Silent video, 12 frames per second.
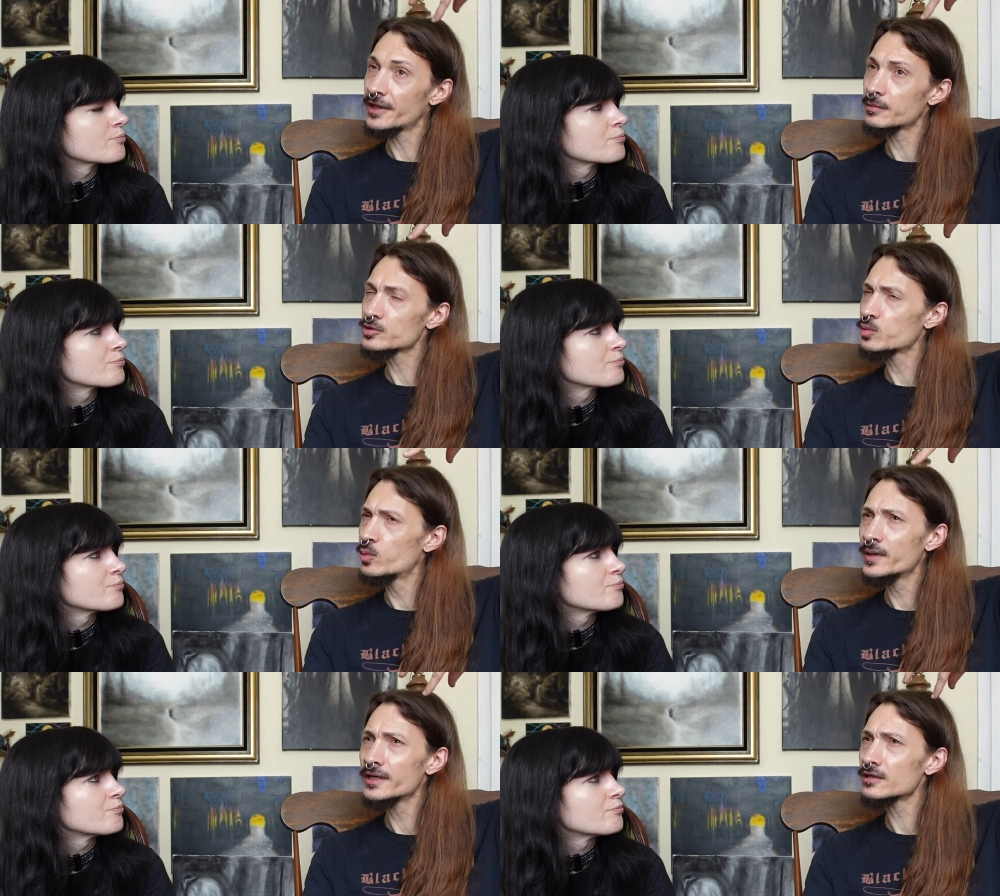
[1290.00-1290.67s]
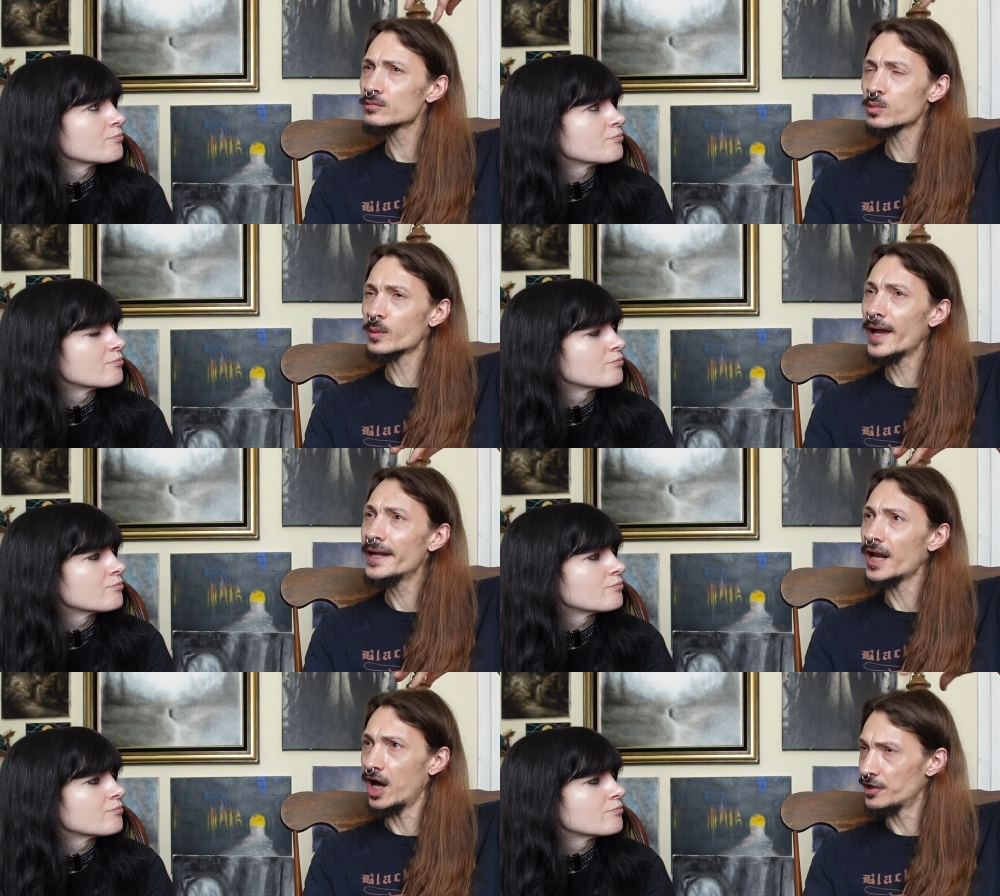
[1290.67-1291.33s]
Speaker 1: there was weird
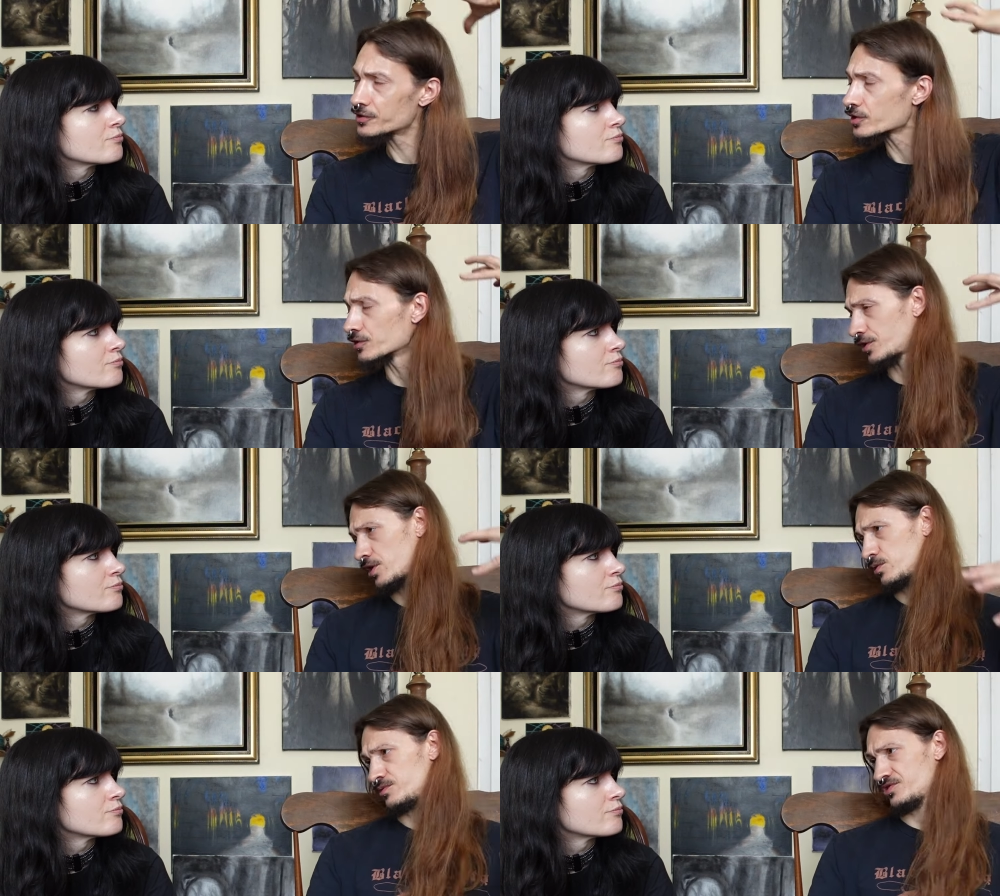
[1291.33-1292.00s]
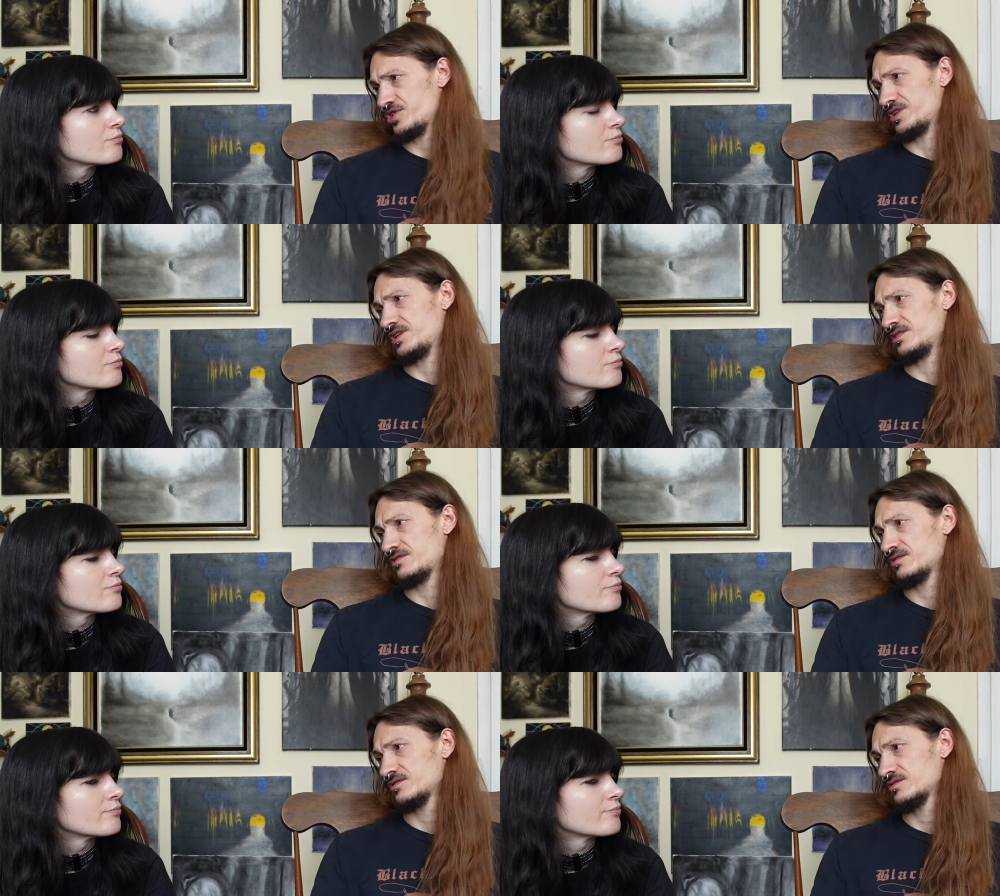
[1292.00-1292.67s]
red undertones in
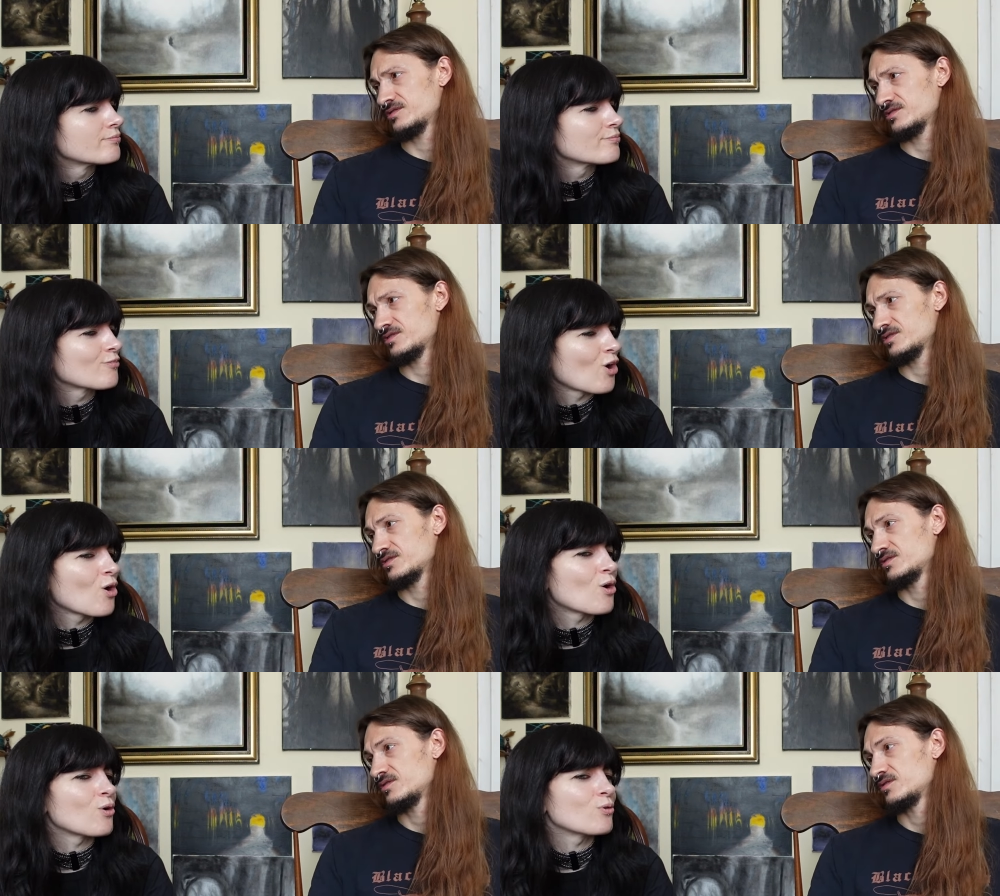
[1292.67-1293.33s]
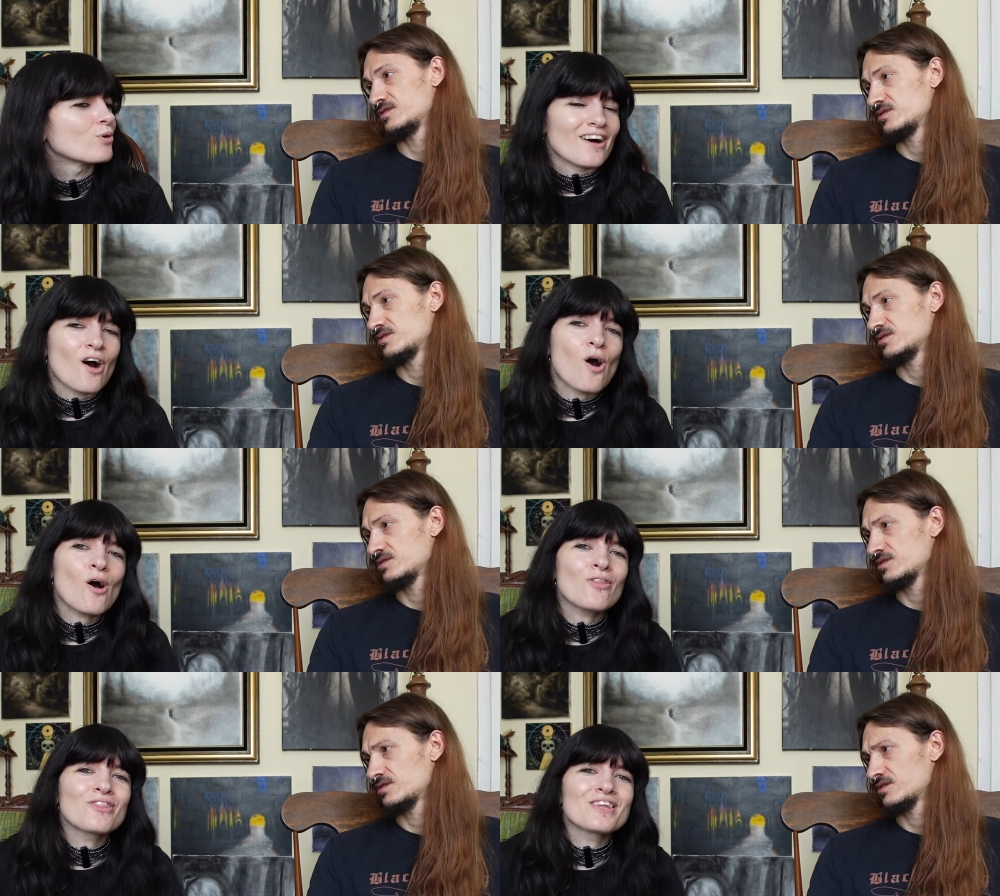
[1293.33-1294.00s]
it.
Speaker 2: Oh,
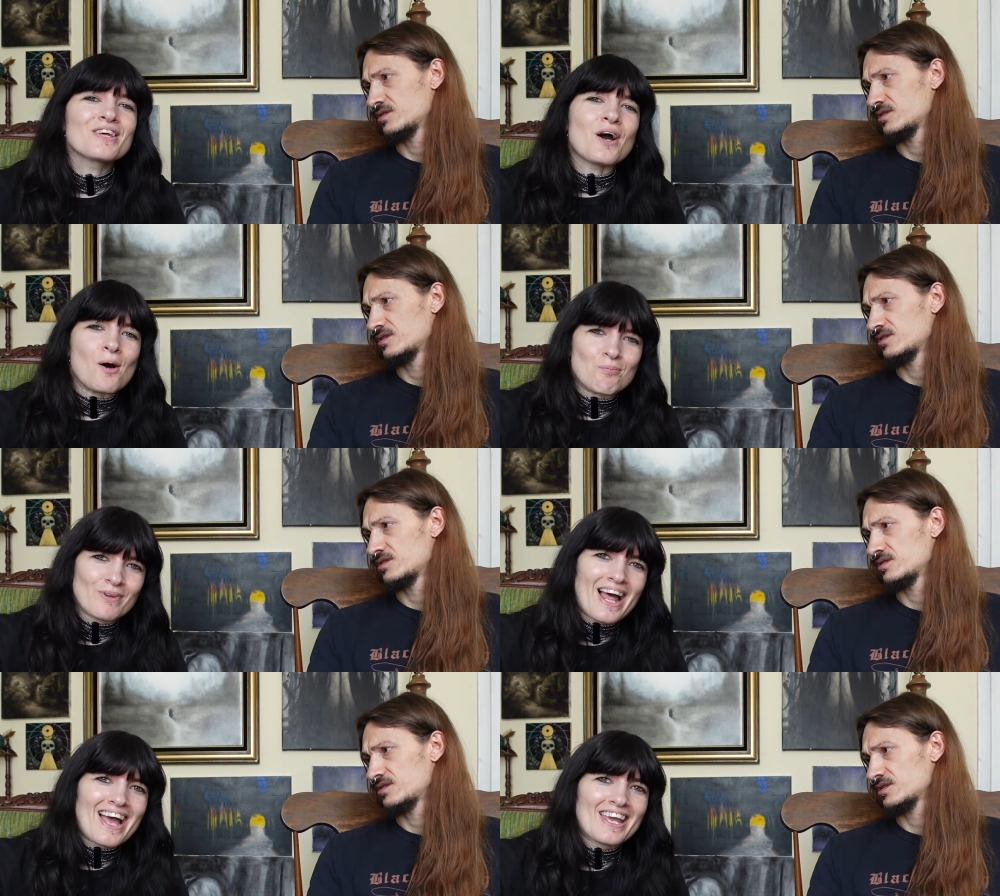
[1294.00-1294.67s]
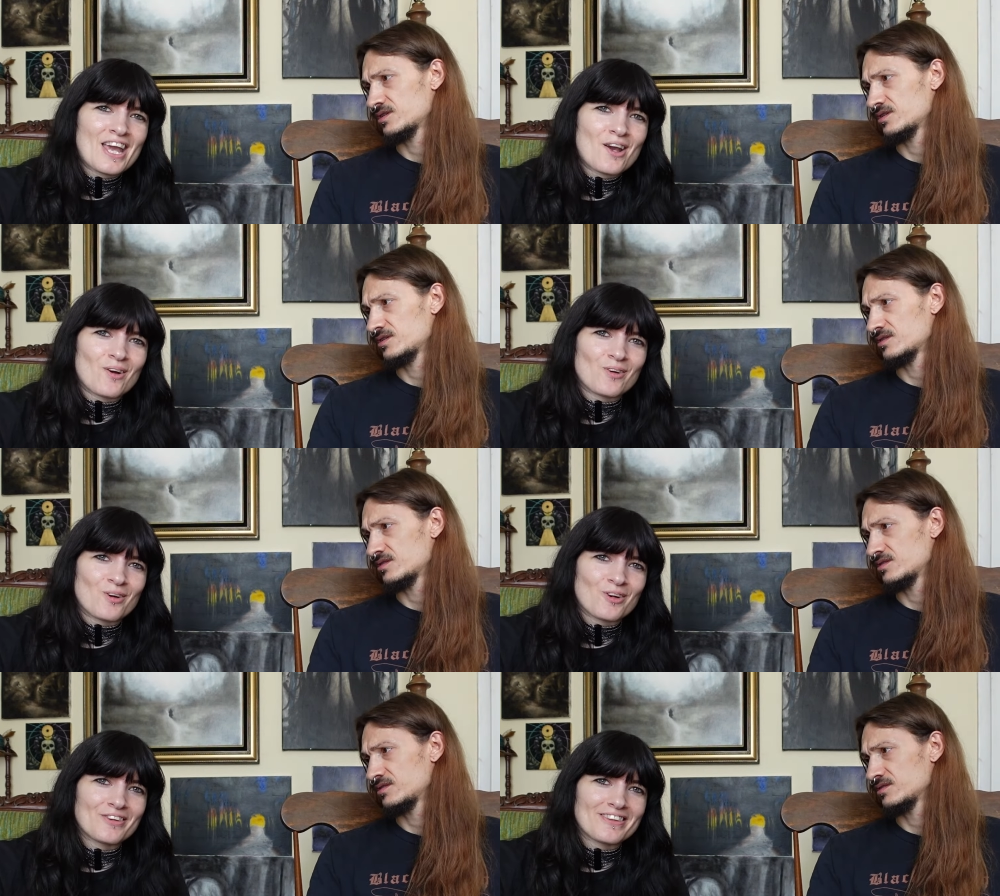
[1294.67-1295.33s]
all the uh, black hair
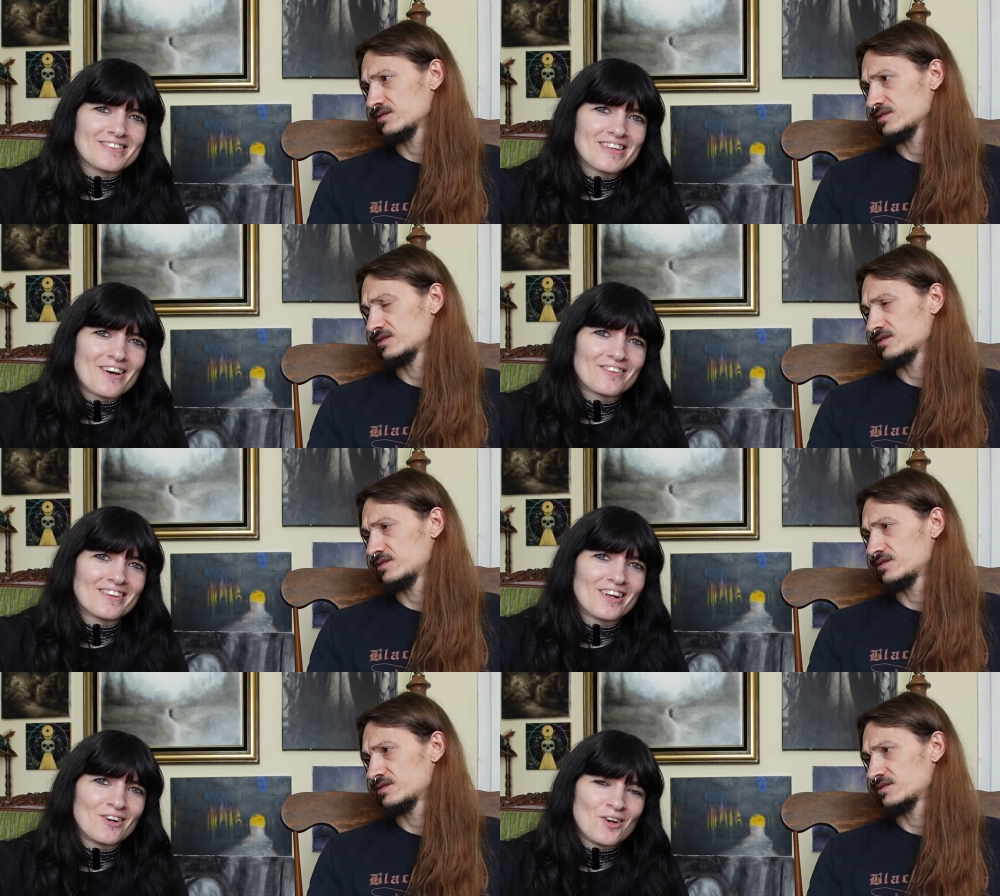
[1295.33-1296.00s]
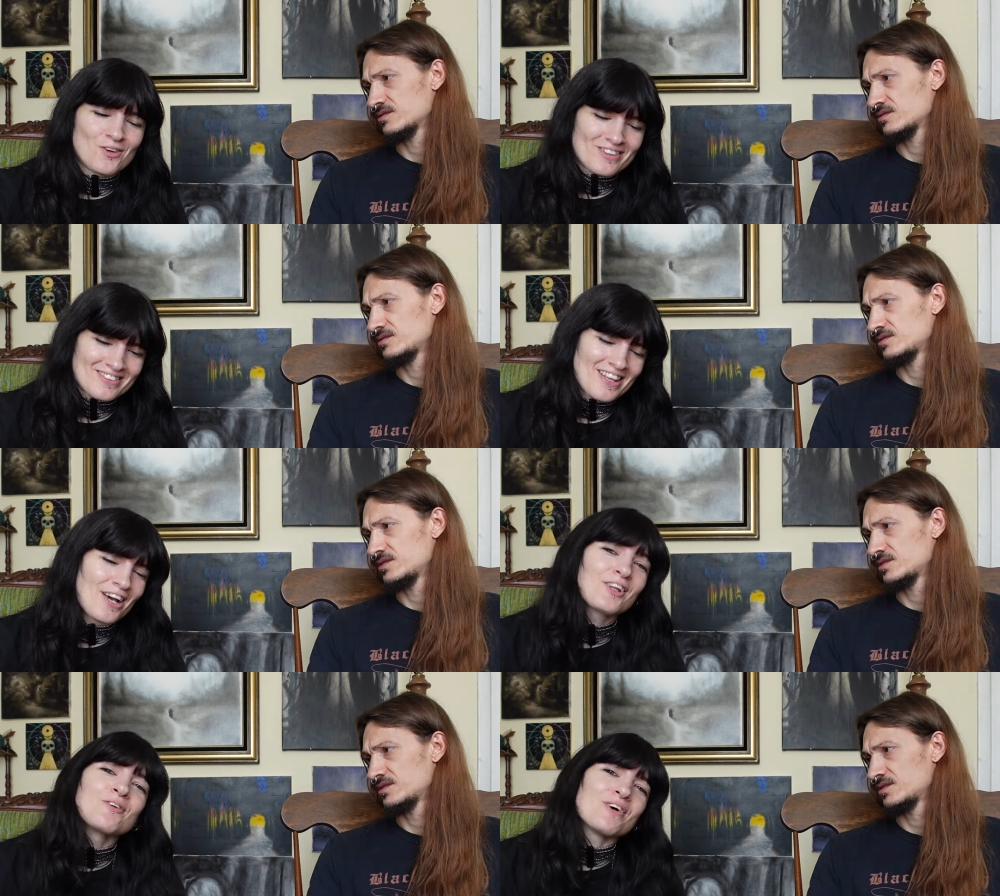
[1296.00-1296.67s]
girlies out there know
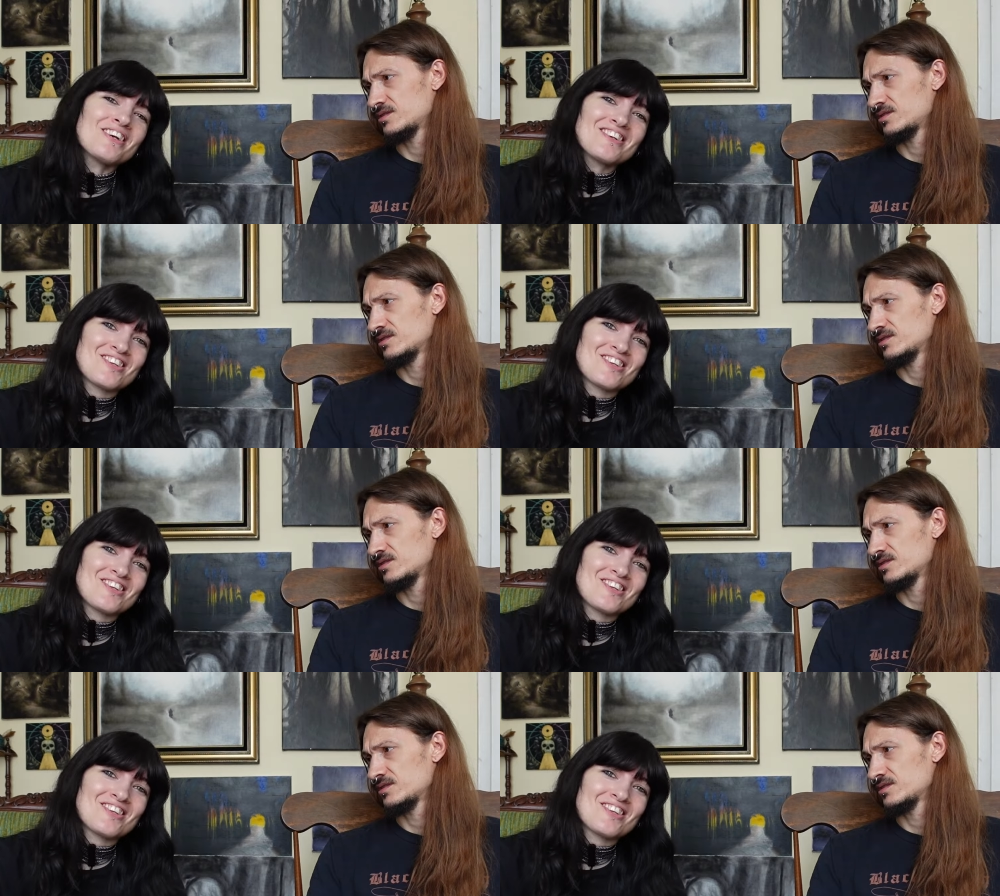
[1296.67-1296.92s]
exactly what you're